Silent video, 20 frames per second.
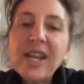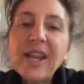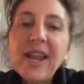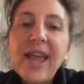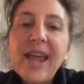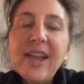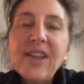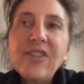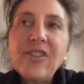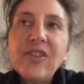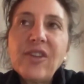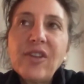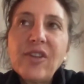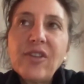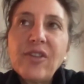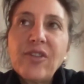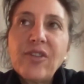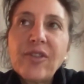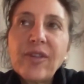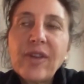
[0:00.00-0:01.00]

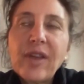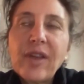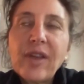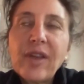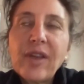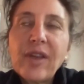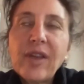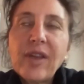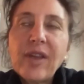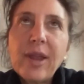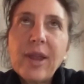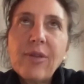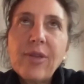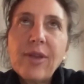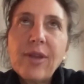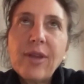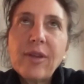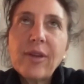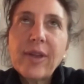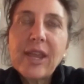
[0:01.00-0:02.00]
regulators,
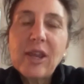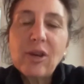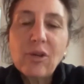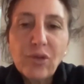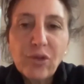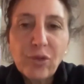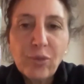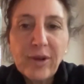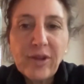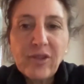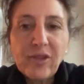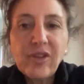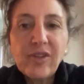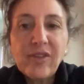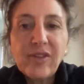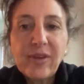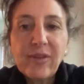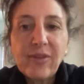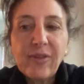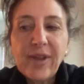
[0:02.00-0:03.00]
the kill switch
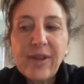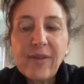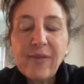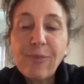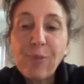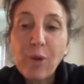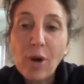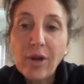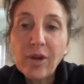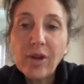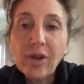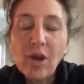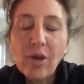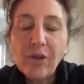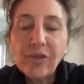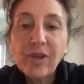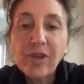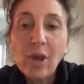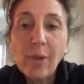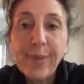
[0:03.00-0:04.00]
is if
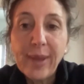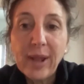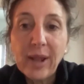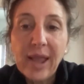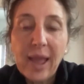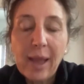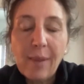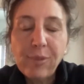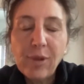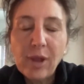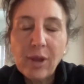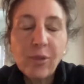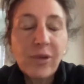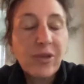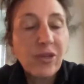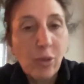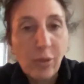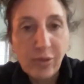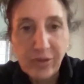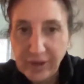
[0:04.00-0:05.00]
protocols go belly up, like we
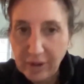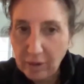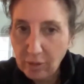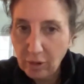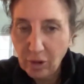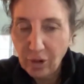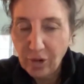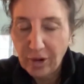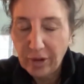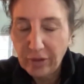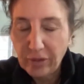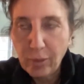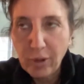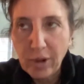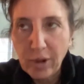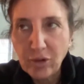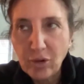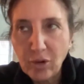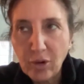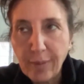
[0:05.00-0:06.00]
saw with Terra Luna. So when
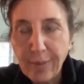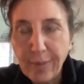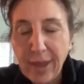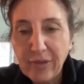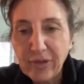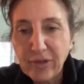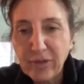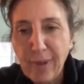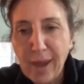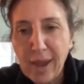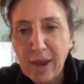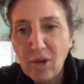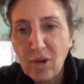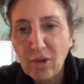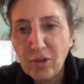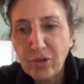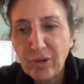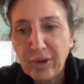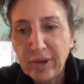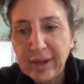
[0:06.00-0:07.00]
I talk about the smart
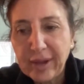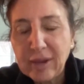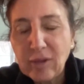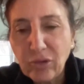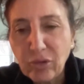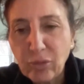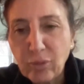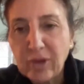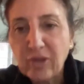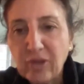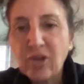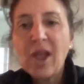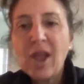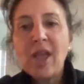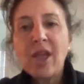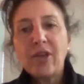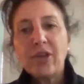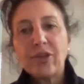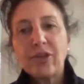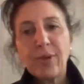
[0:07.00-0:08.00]
contract kill switch,
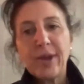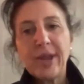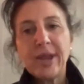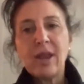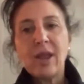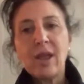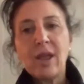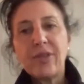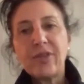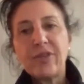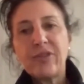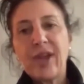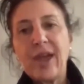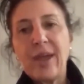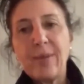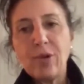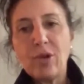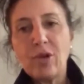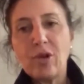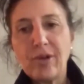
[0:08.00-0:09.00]
is when the
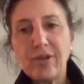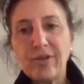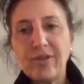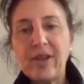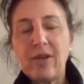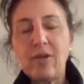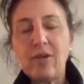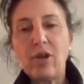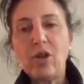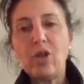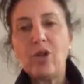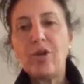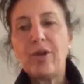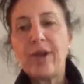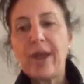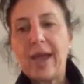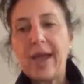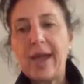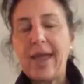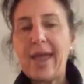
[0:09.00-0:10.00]
stablecoin Terra
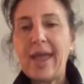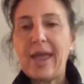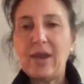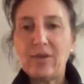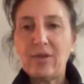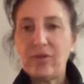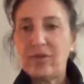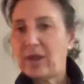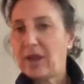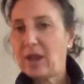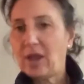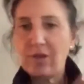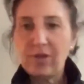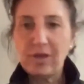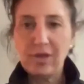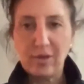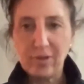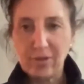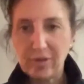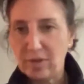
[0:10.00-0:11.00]
Luna and
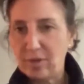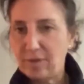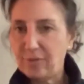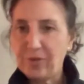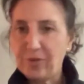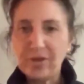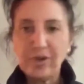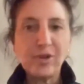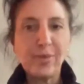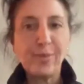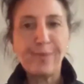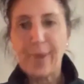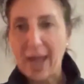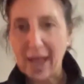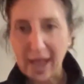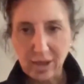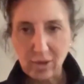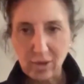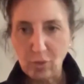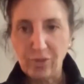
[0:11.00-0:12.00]
the
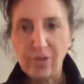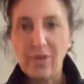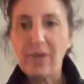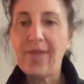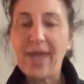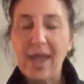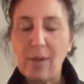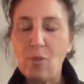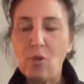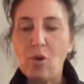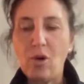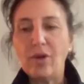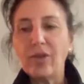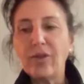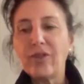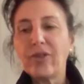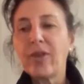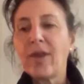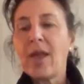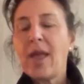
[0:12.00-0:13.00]
debacle that
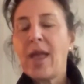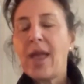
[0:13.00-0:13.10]
was,